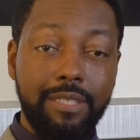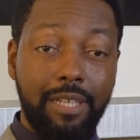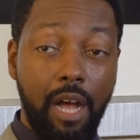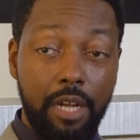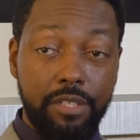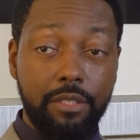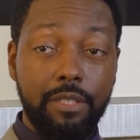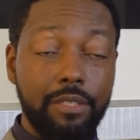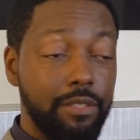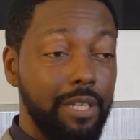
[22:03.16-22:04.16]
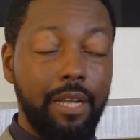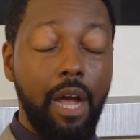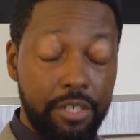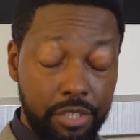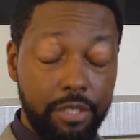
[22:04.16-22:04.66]
his
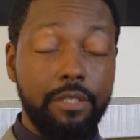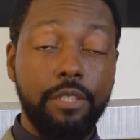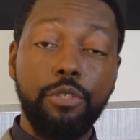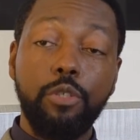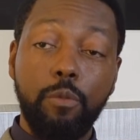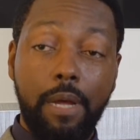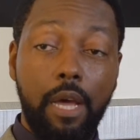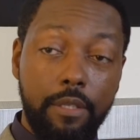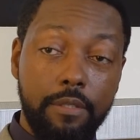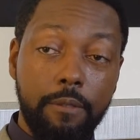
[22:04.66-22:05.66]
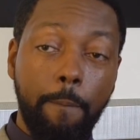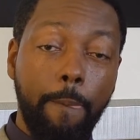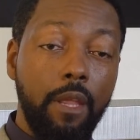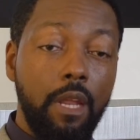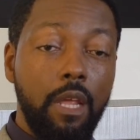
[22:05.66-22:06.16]
consciousness into new bodies,
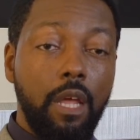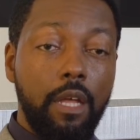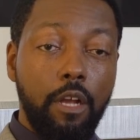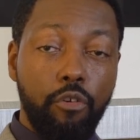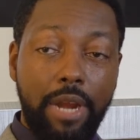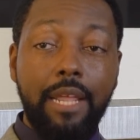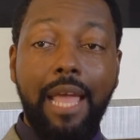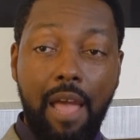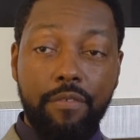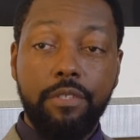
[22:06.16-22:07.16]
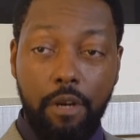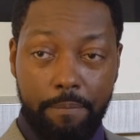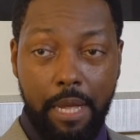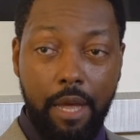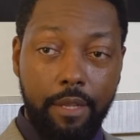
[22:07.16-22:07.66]
creating avatar
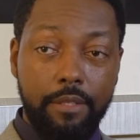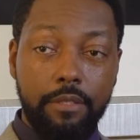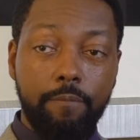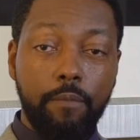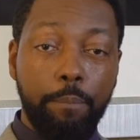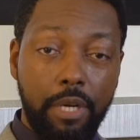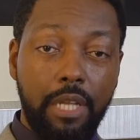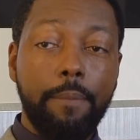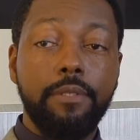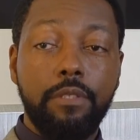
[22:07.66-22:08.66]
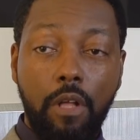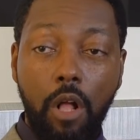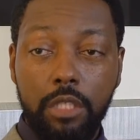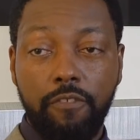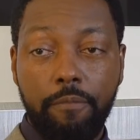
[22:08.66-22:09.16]
bodies, putting him into the
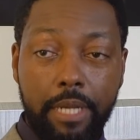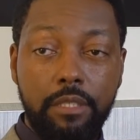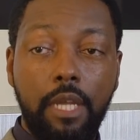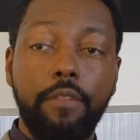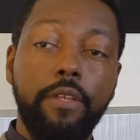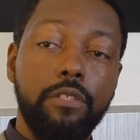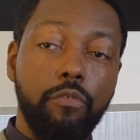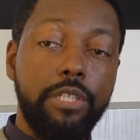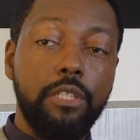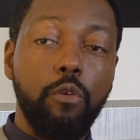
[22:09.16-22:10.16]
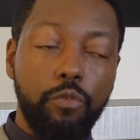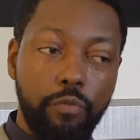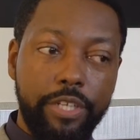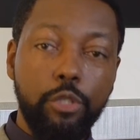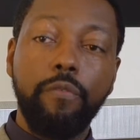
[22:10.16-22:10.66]
halls of Amenti in these
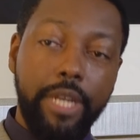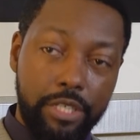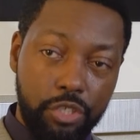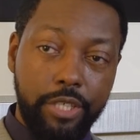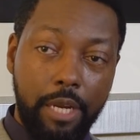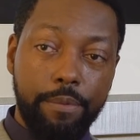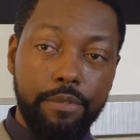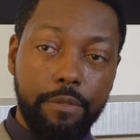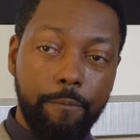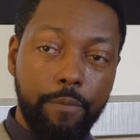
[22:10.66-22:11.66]
rejuvenation chambers.